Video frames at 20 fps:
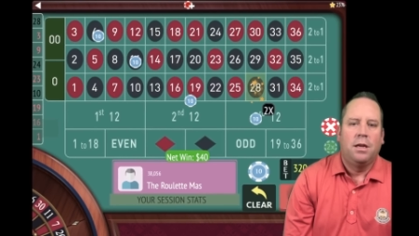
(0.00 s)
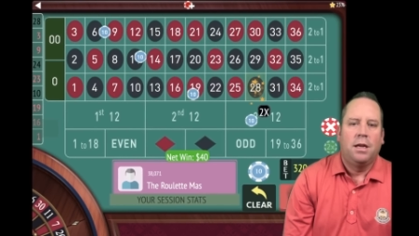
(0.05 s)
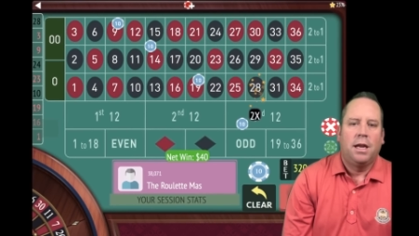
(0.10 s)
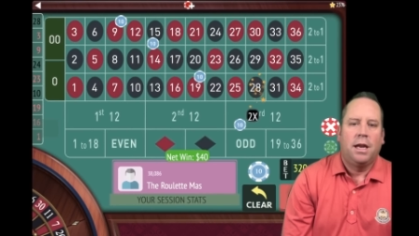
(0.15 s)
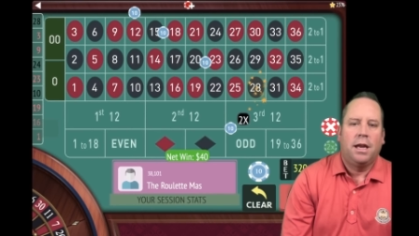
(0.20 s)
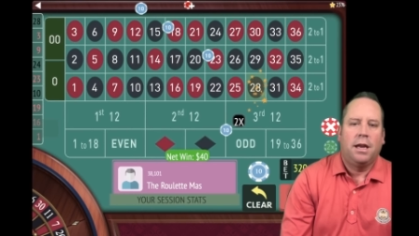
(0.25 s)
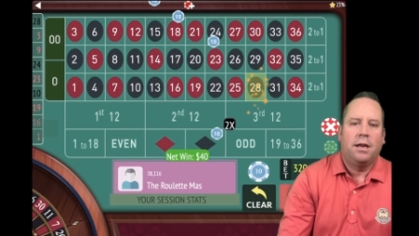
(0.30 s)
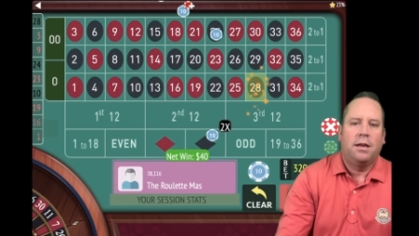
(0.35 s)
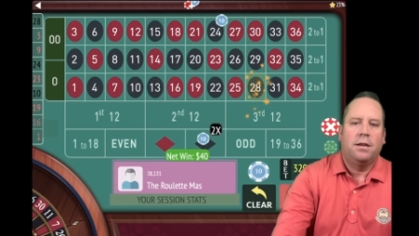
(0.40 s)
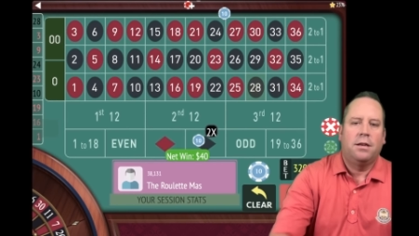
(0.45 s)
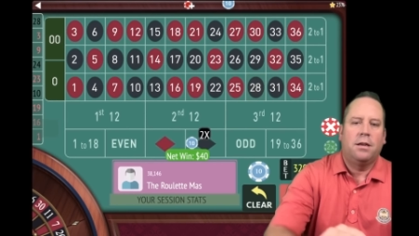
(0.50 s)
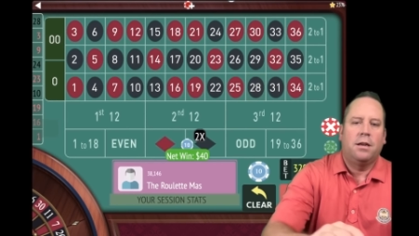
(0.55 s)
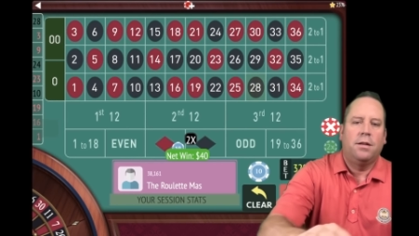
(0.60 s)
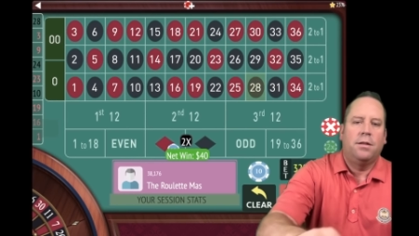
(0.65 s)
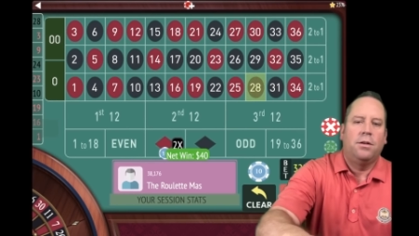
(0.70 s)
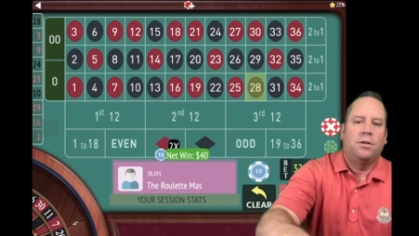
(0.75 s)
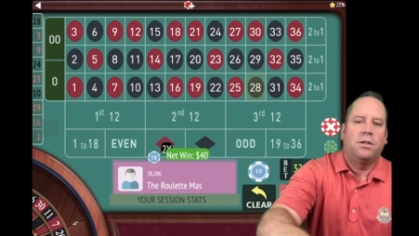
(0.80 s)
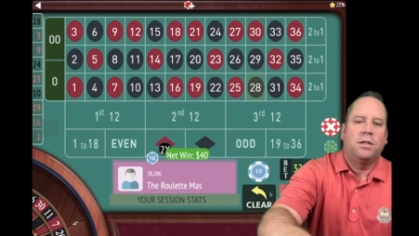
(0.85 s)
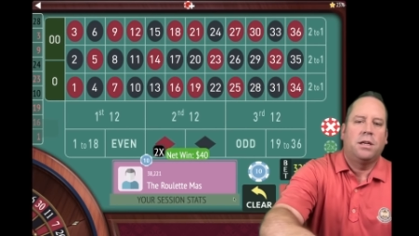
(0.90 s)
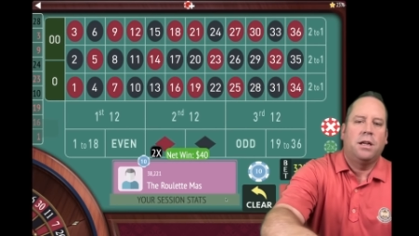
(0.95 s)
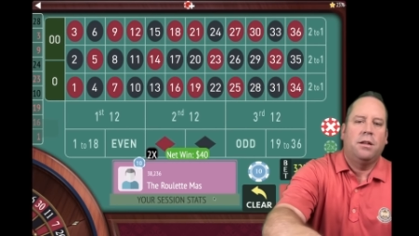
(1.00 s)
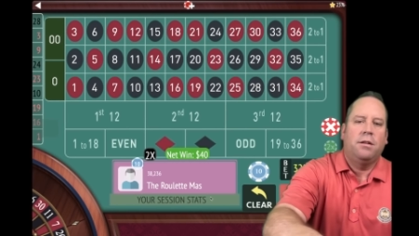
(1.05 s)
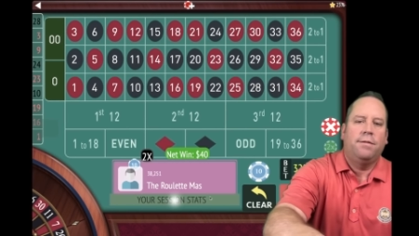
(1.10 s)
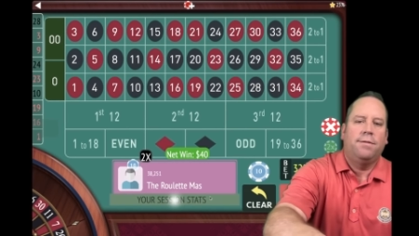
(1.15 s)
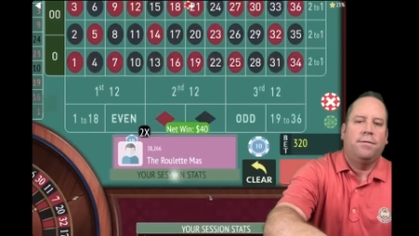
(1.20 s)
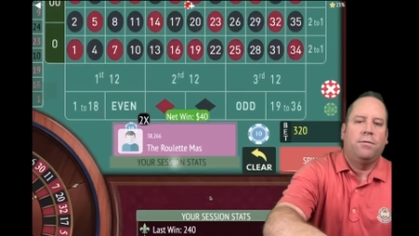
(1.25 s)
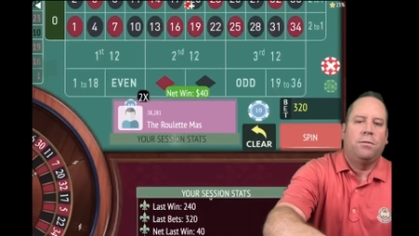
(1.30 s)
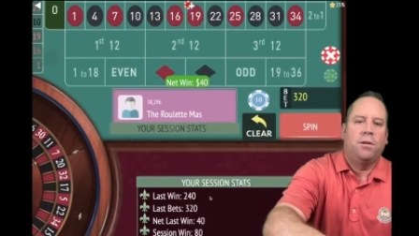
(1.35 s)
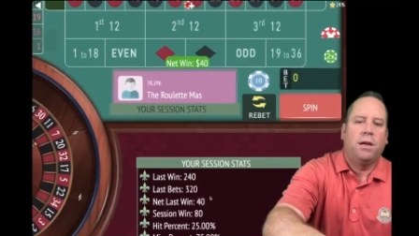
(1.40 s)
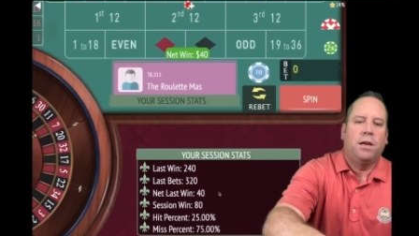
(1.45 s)
And uh, there's another
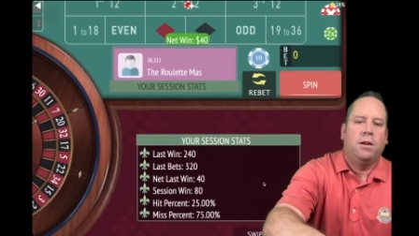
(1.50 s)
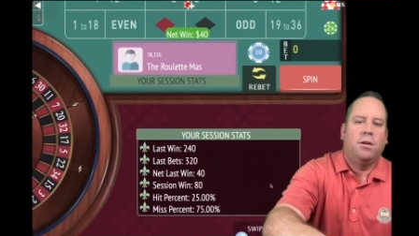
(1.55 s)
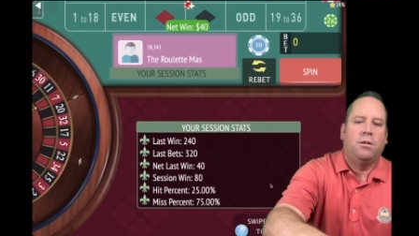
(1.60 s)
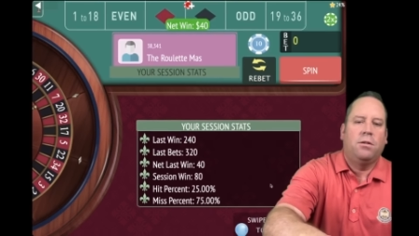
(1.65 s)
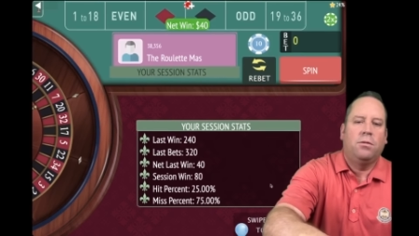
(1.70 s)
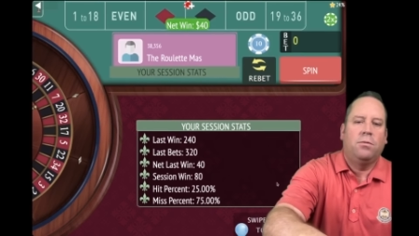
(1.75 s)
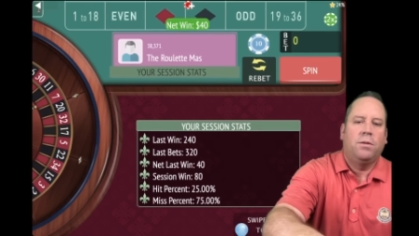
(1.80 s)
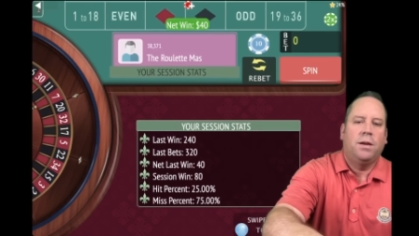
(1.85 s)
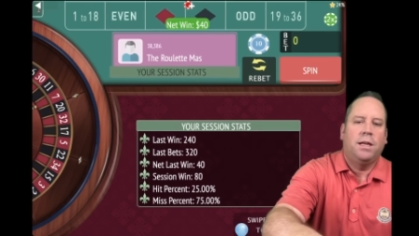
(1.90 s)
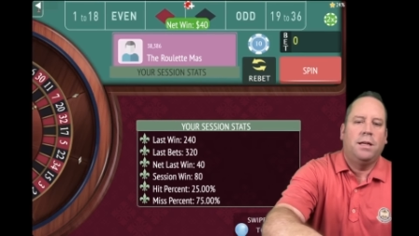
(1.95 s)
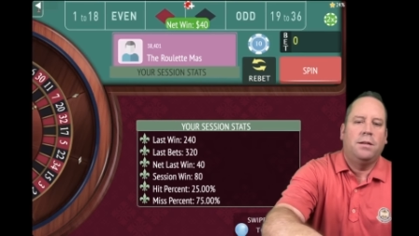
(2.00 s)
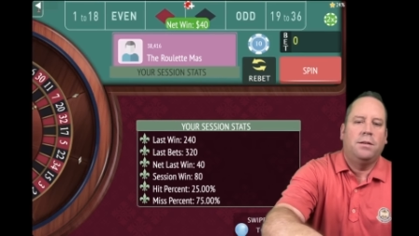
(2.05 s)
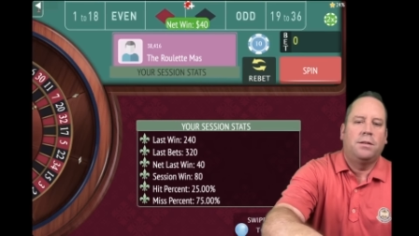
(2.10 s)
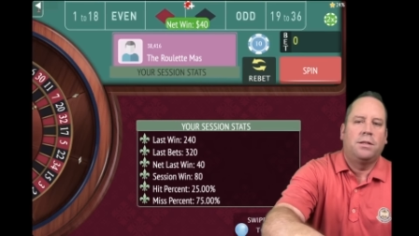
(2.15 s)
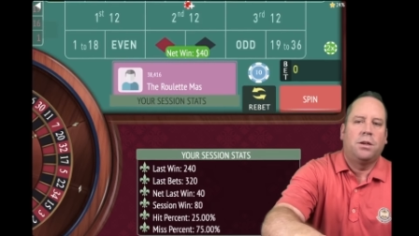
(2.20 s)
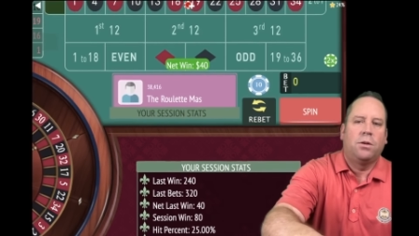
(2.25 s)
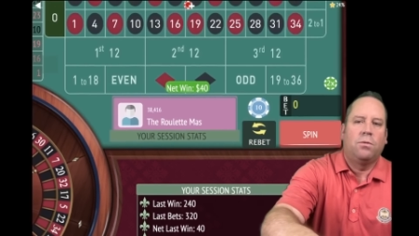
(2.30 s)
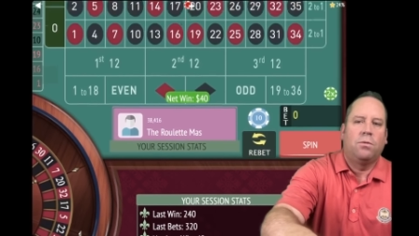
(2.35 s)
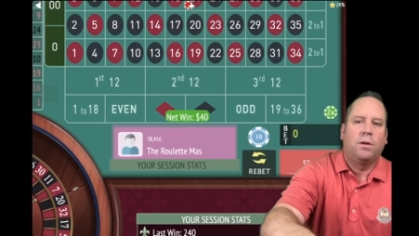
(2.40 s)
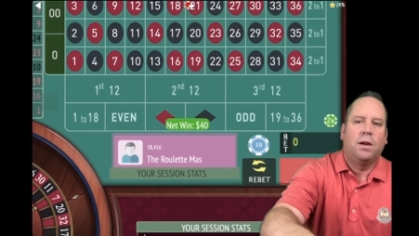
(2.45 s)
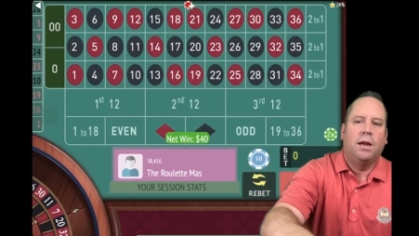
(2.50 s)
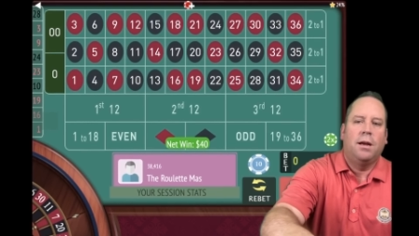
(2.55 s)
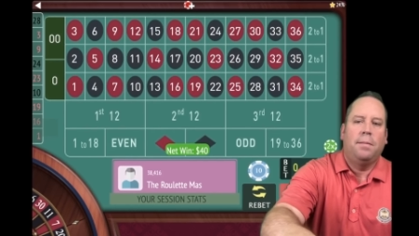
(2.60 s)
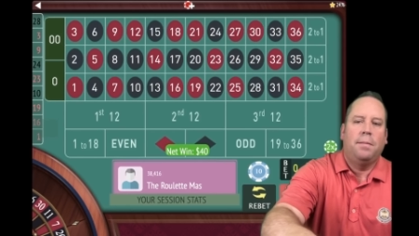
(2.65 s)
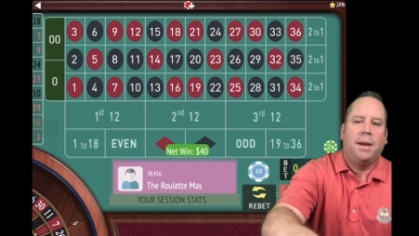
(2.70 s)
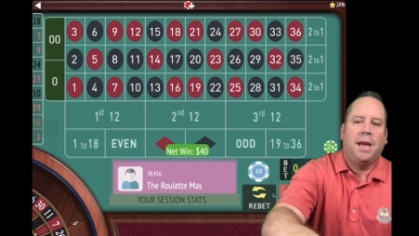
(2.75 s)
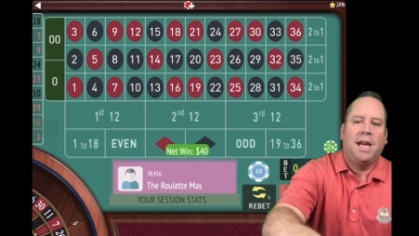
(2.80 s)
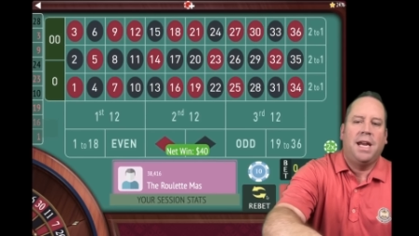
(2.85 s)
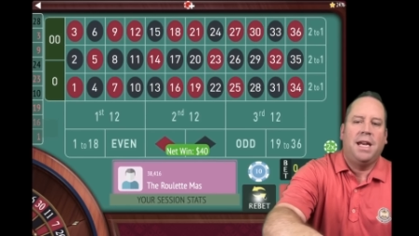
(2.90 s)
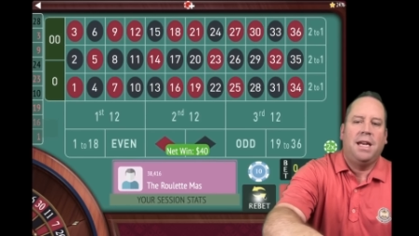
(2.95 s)
$40 win. So we're up
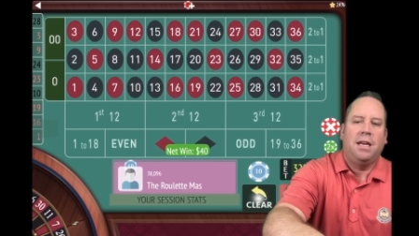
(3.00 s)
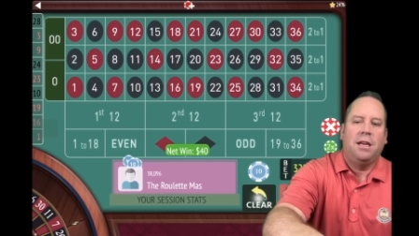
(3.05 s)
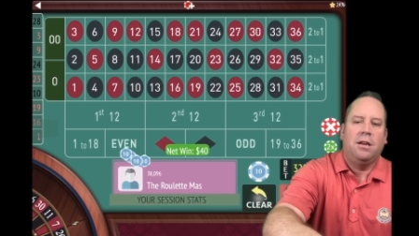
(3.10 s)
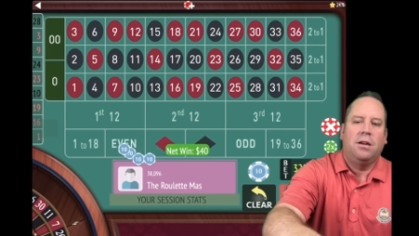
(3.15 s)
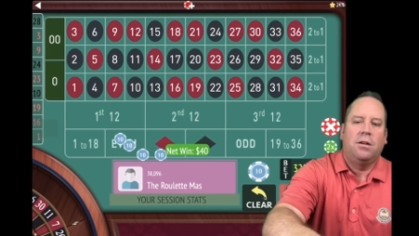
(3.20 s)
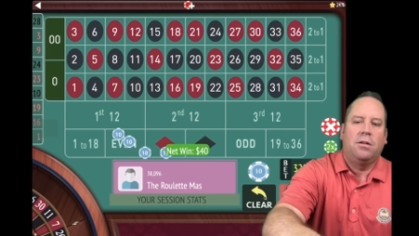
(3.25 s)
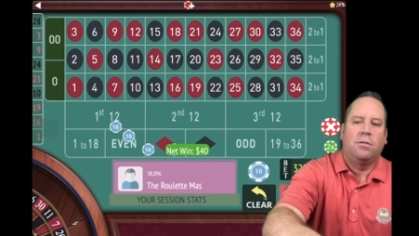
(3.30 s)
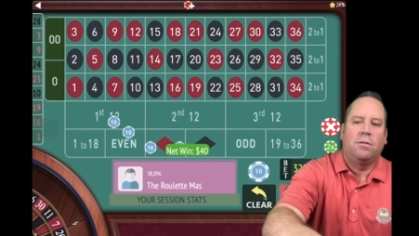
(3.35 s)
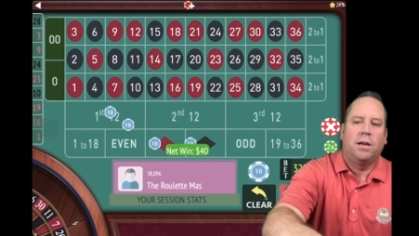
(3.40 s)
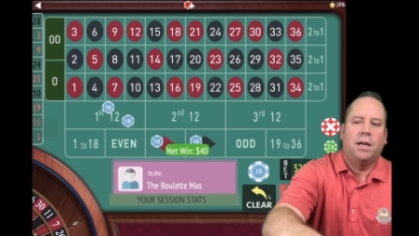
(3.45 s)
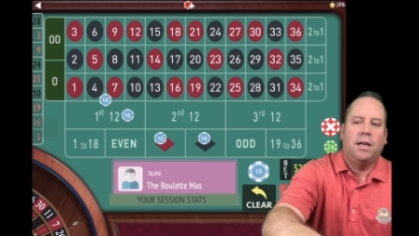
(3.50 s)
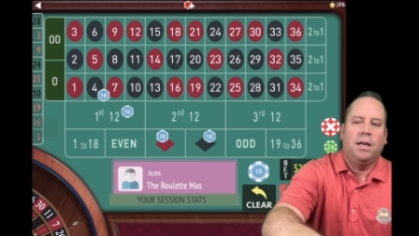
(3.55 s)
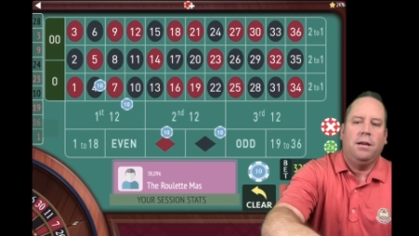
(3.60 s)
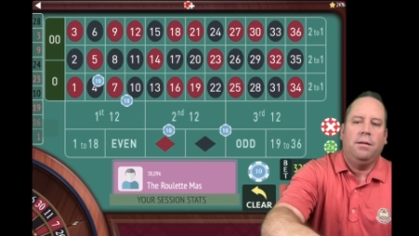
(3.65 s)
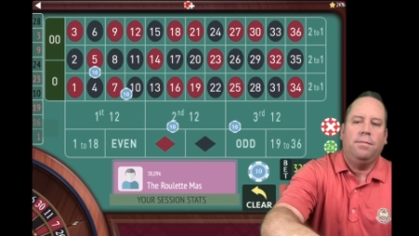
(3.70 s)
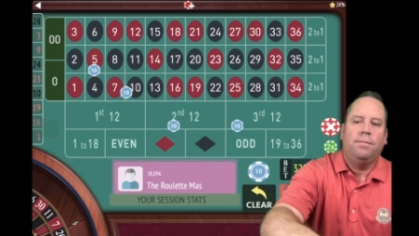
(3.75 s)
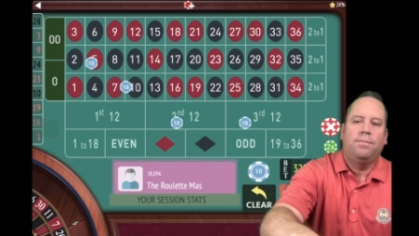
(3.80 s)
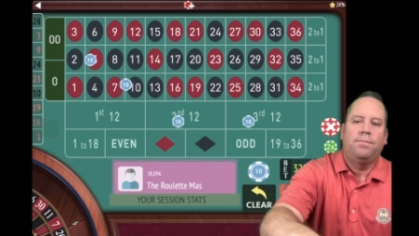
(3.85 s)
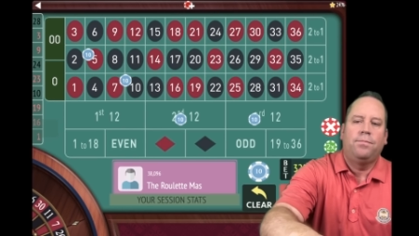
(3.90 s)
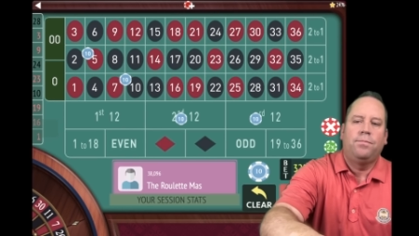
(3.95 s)
80 already.